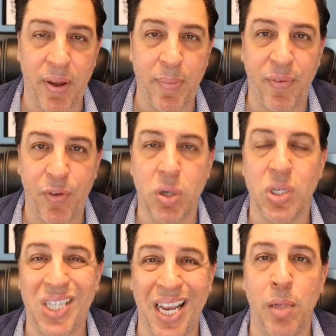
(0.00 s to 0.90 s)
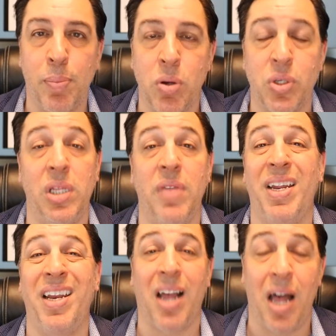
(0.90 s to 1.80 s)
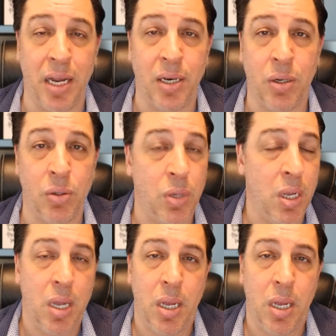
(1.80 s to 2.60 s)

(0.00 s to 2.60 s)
I mean, if you're a single person living in a condo,